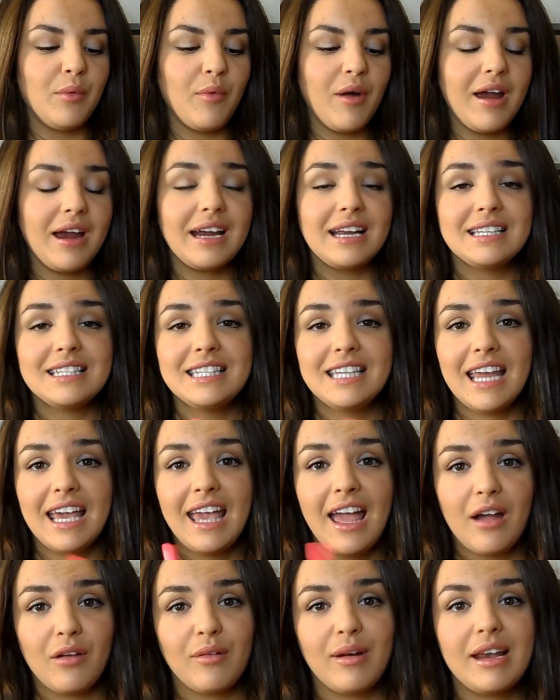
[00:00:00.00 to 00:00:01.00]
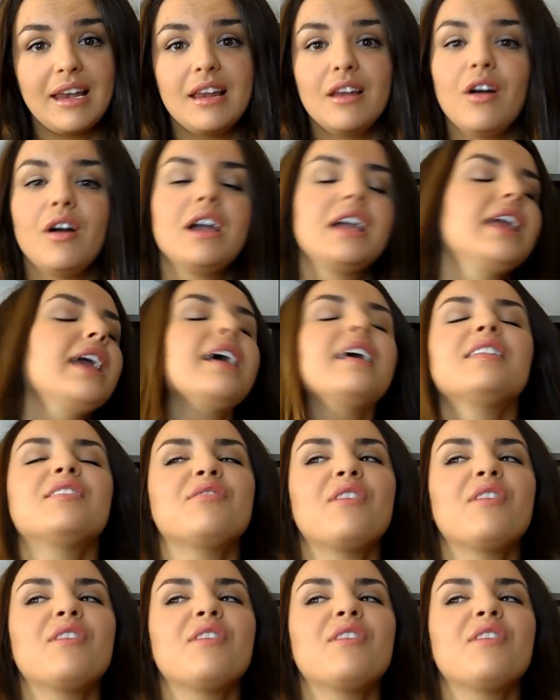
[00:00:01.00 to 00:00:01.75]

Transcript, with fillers: I'm wearing it today. I really like it.